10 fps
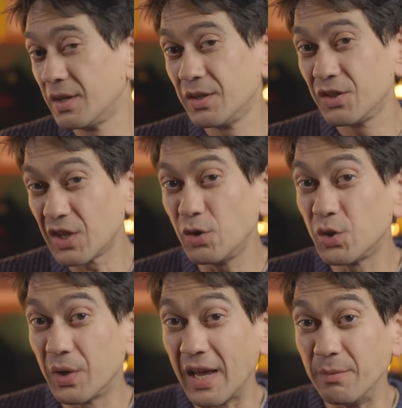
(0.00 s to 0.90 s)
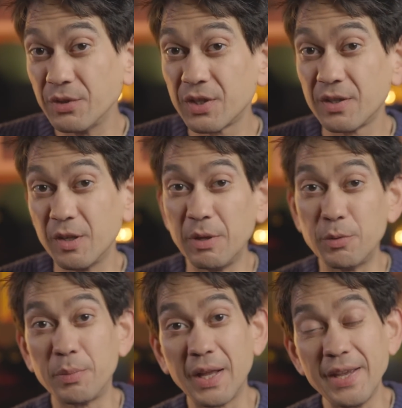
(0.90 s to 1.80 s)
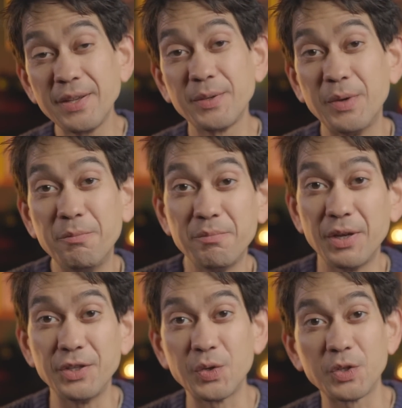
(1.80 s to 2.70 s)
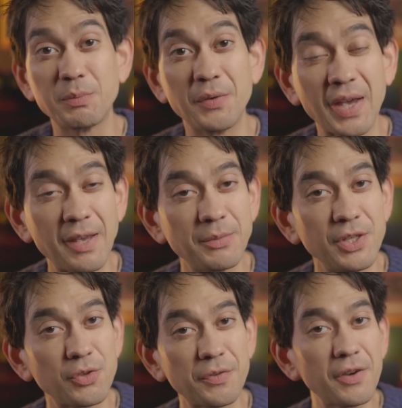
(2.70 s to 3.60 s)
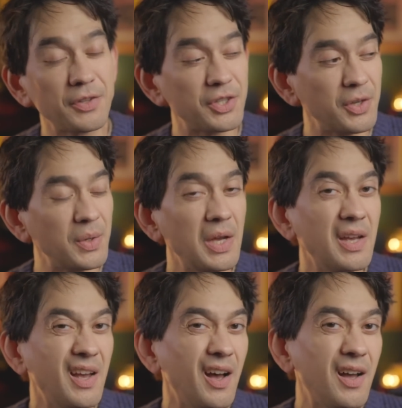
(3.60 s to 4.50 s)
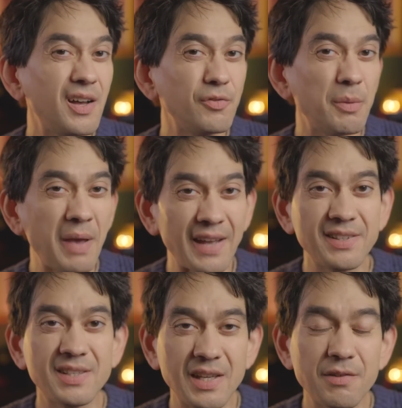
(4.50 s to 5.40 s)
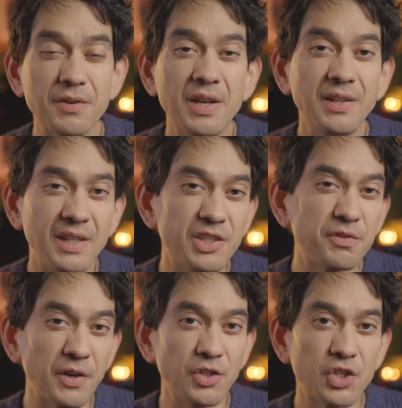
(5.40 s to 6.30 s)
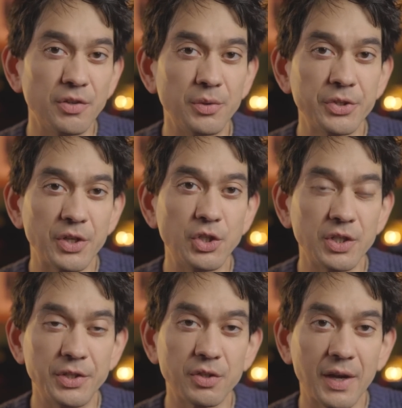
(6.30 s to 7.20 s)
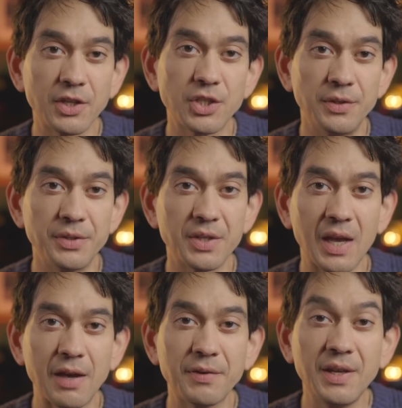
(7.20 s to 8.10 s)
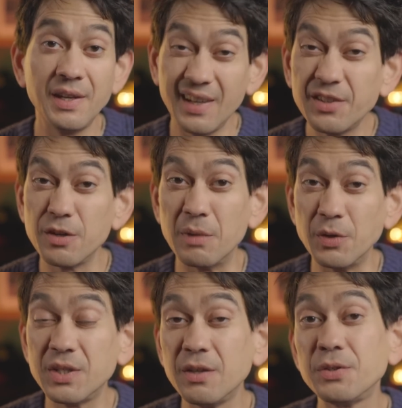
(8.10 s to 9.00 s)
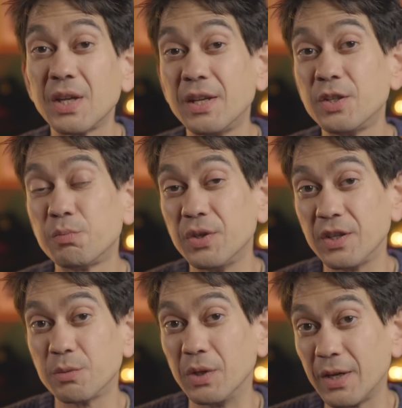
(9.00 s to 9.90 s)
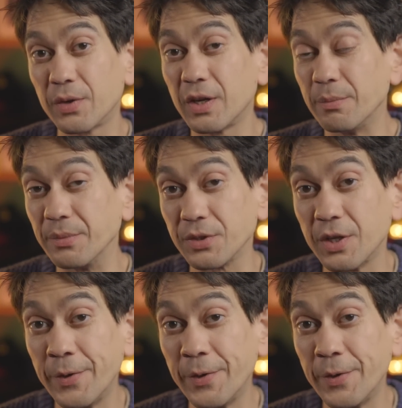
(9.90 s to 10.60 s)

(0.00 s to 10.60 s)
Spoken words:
social games that people play, when Byrne talks about games, he's referring to are repetitive, dysfunctional social interactions that have hidden motives and predictable outcomes.